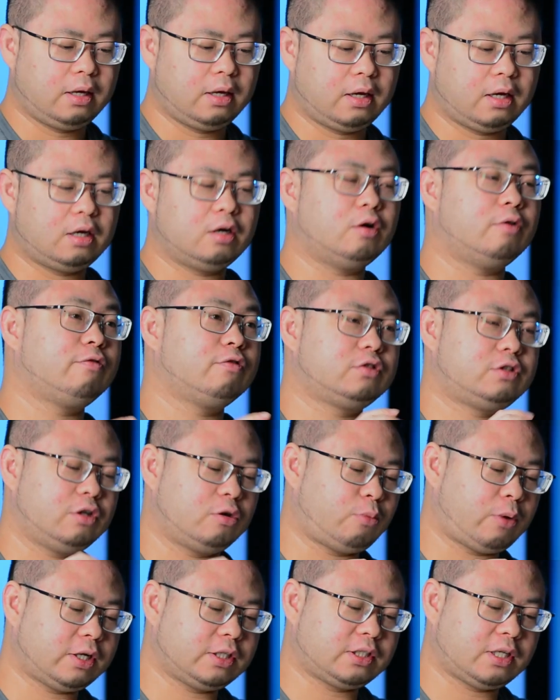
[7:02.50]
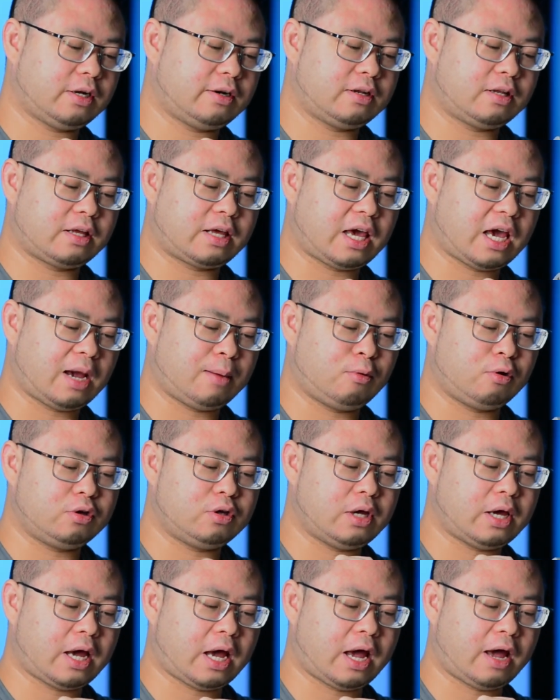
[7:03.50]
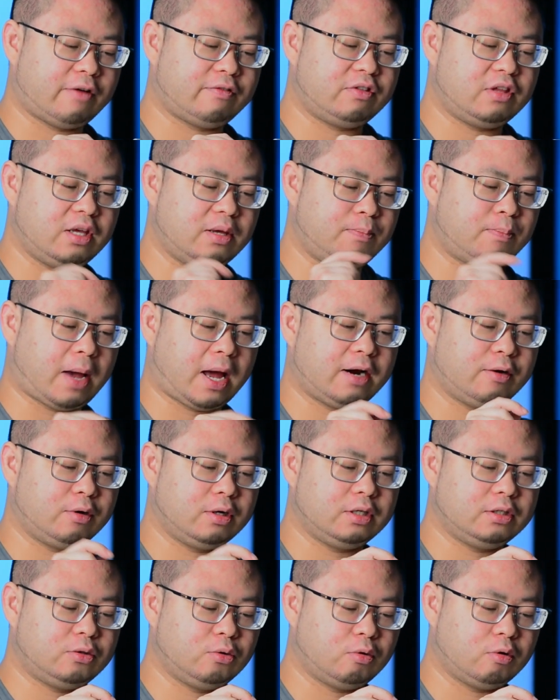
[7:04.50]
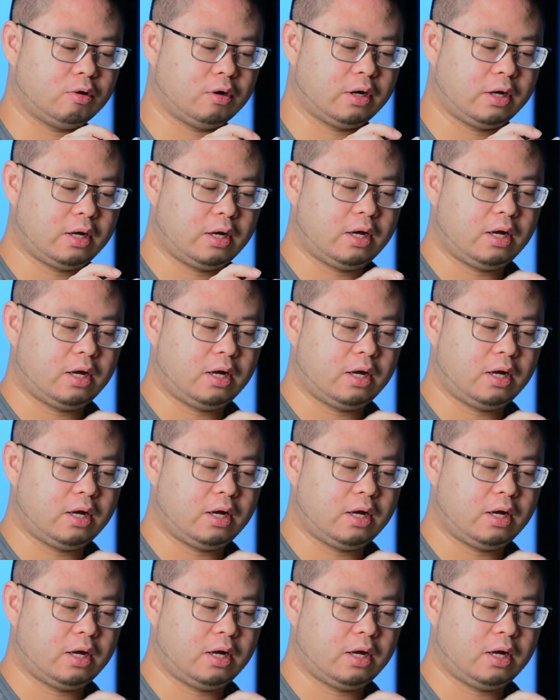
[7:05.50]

And then over to the right side of the camera, you have the battery door.